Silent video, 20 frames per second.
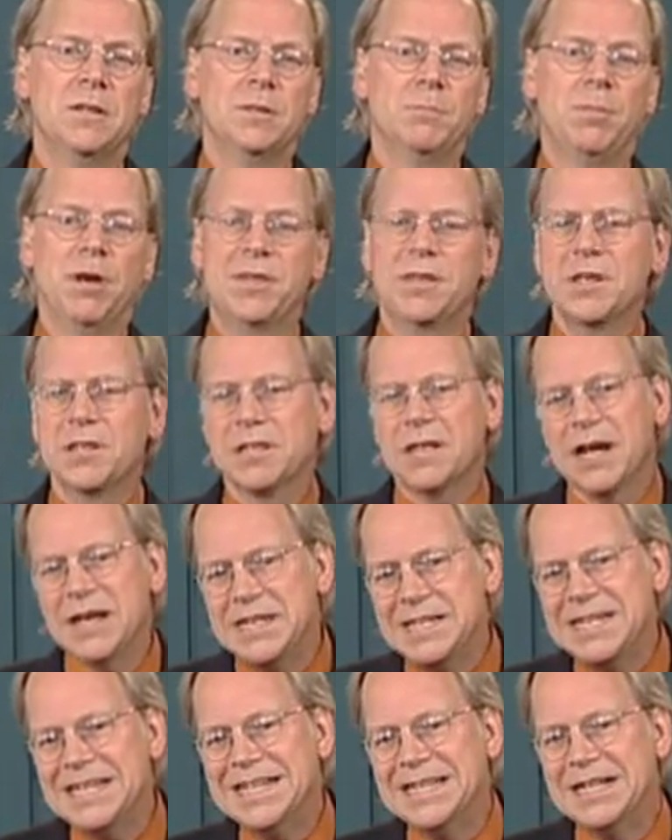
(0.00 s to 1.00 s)
But this
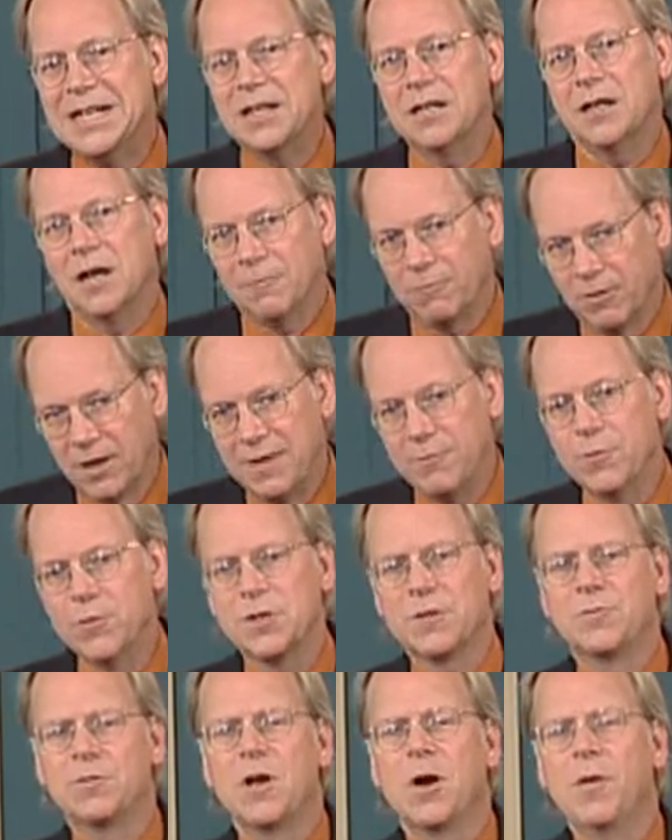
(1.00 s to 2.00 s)
idea of
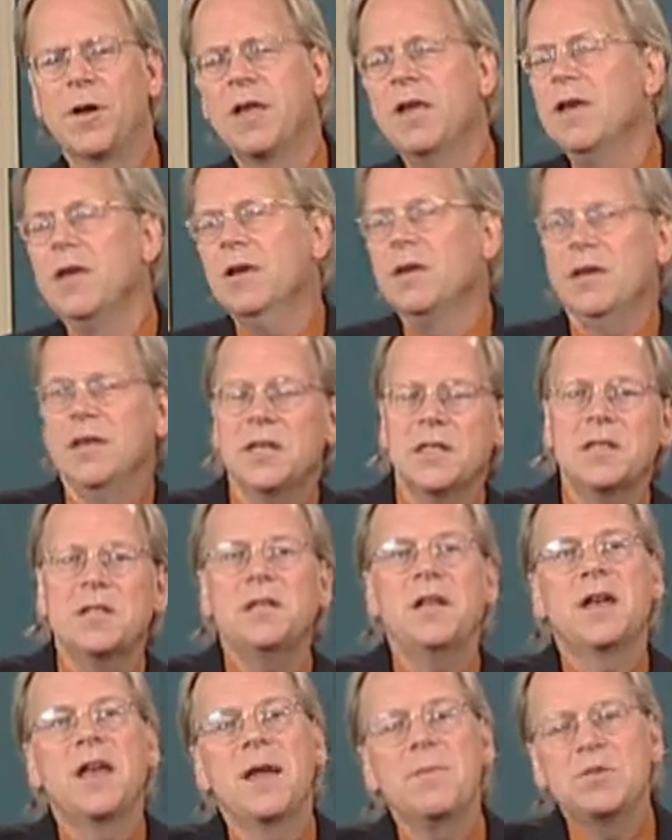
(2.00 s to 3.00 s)
levels of knowing
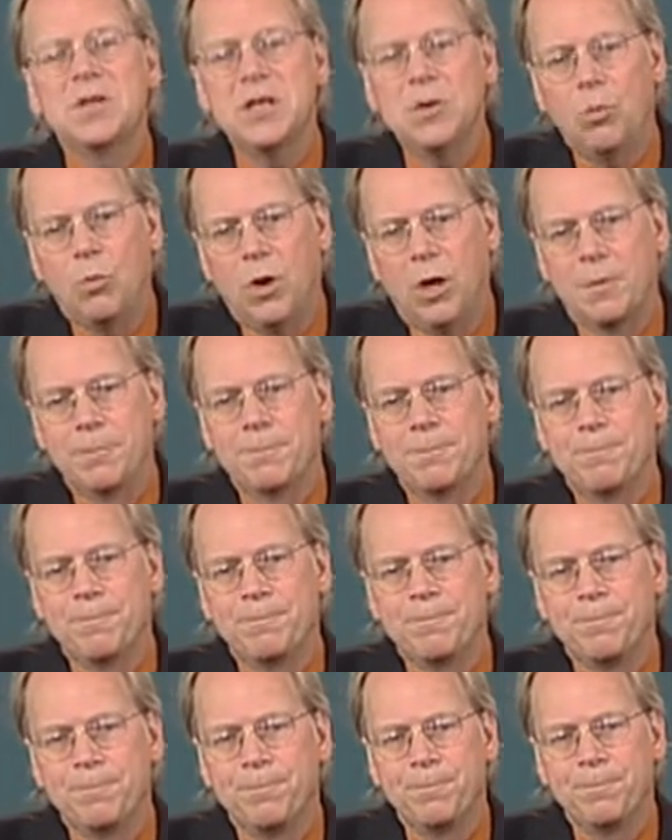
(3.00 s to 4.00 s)
isn't an empty one.
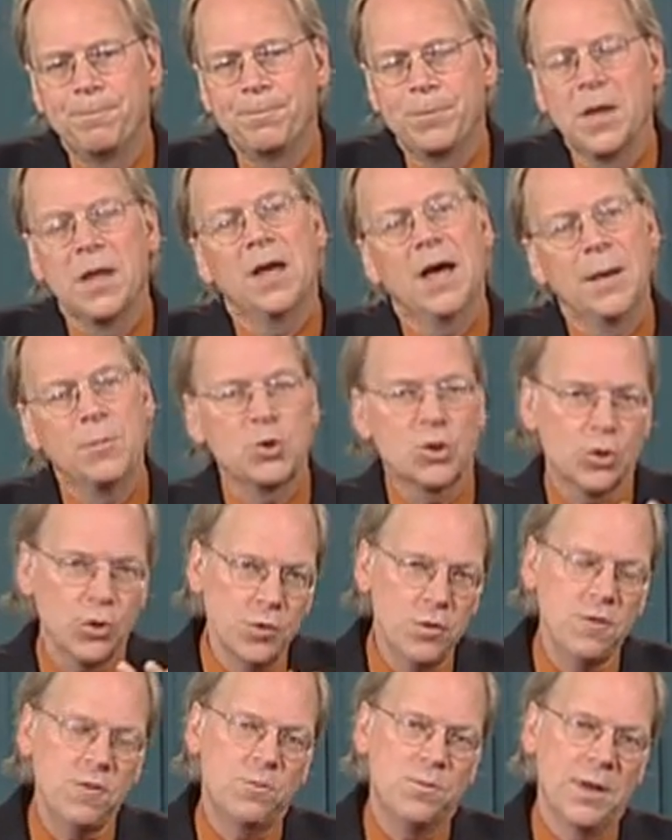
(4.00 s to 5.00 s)
I'm
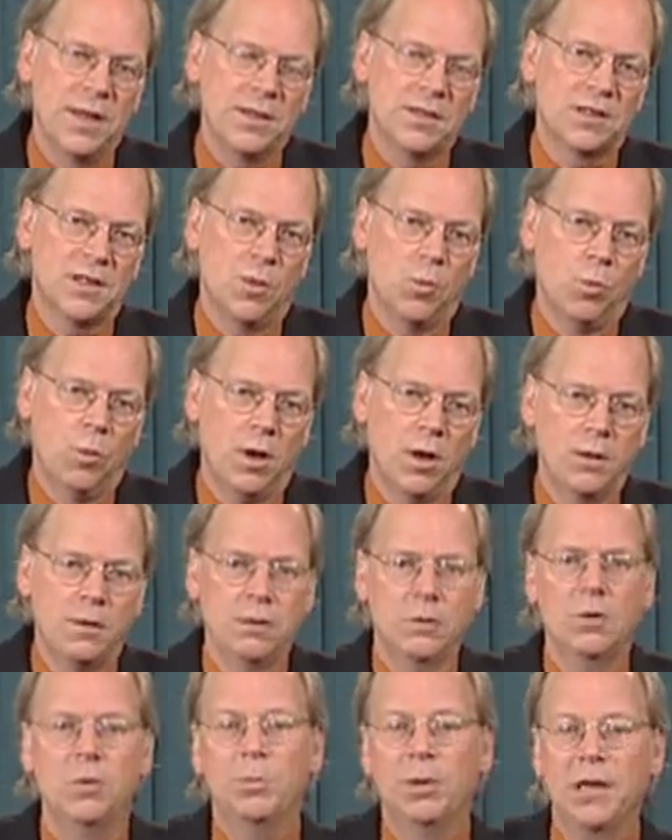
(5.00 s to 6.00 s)
sure you've met
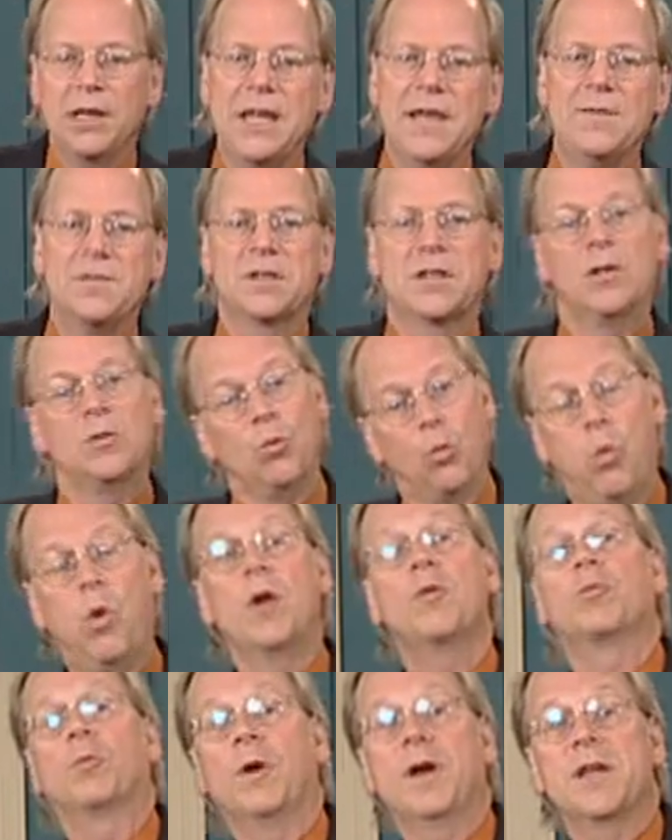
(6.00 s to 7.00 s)
someone who believes that
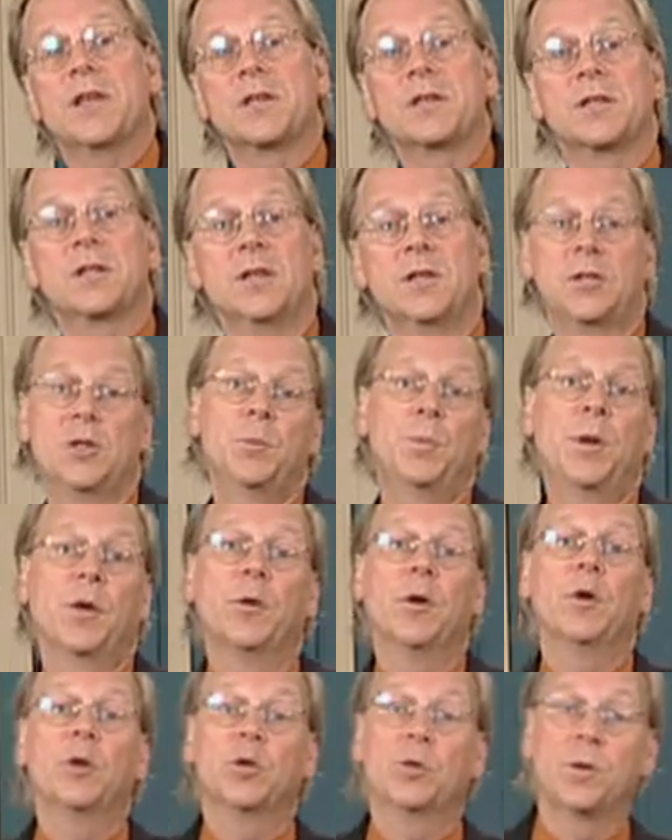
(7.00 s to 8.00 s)
one race is
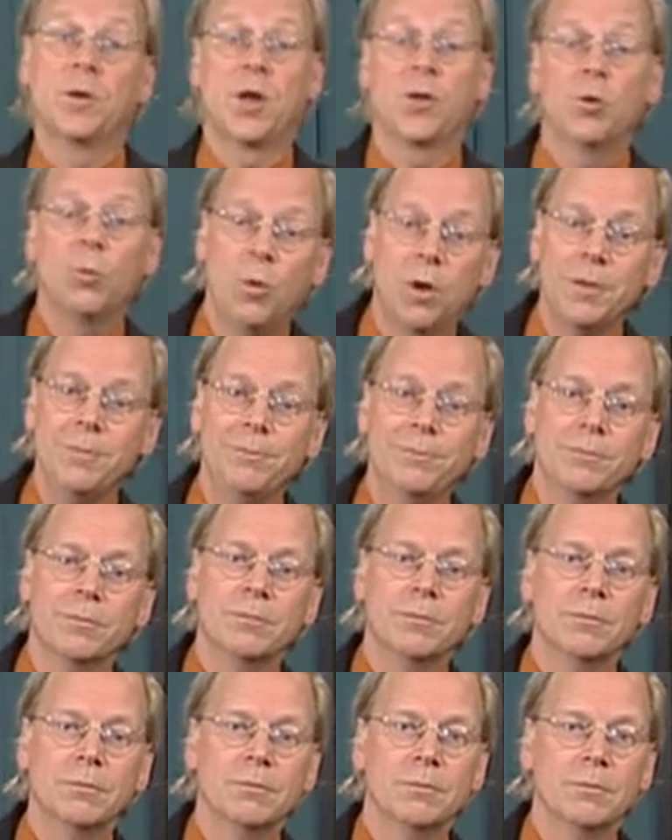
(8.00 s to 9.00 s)
superior to another one,
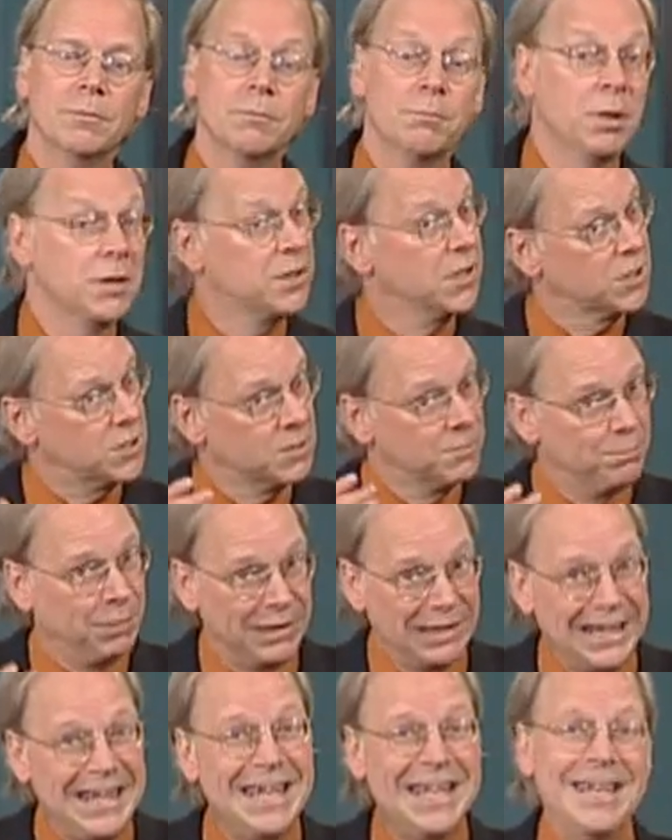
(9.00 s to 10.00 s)
but doesn't
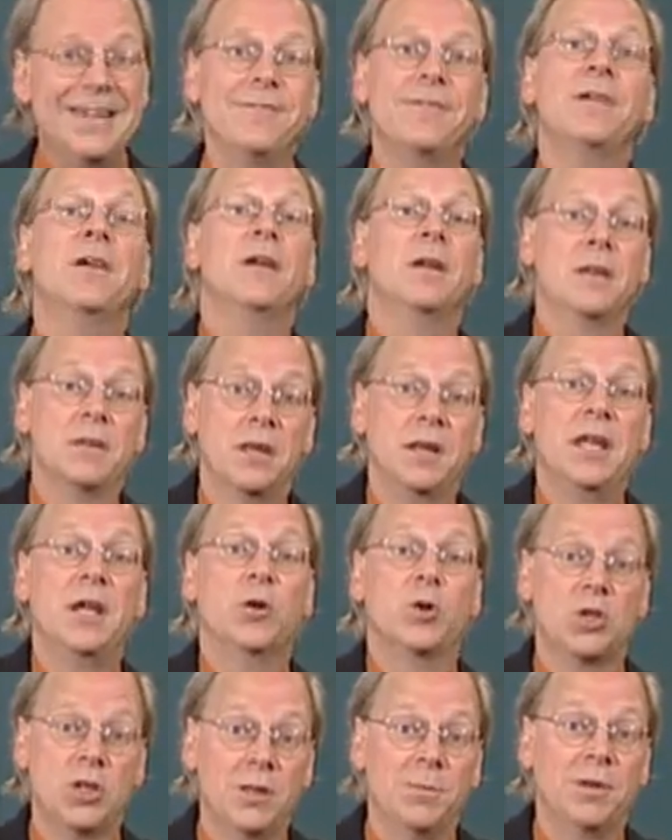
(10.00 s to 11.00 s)
believe that he
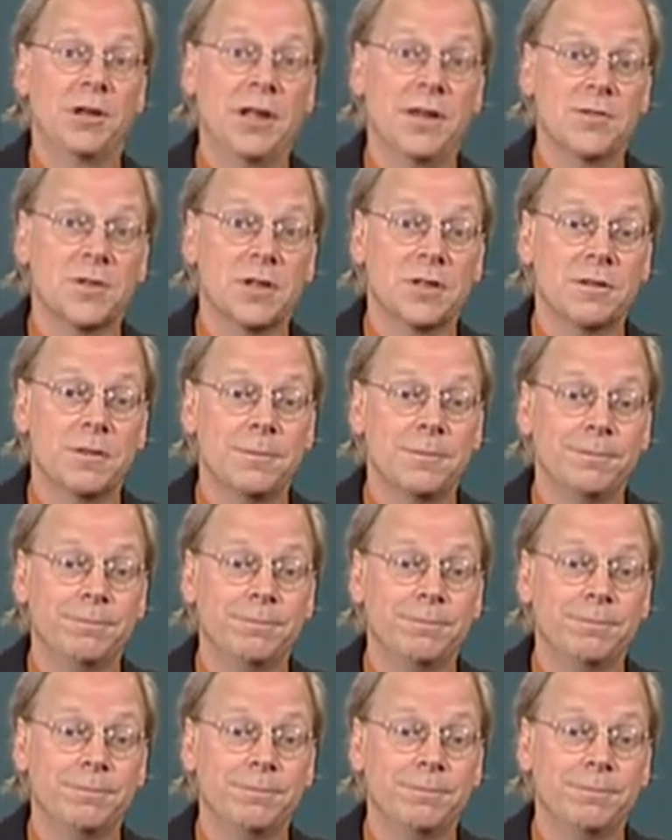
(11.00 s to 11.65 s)
or she believes it.